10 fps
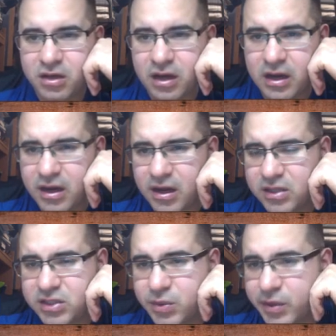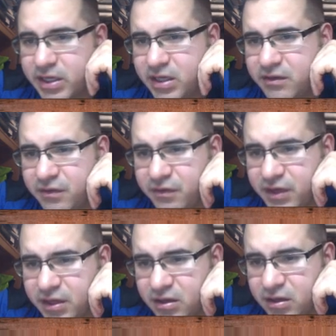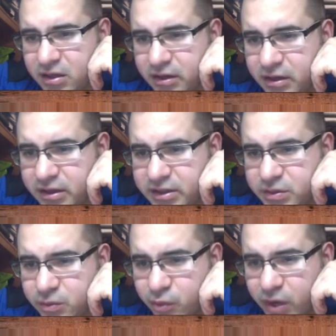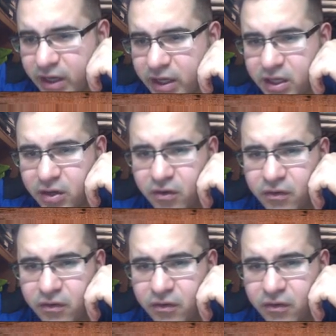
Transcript: 20 feet, it's right here,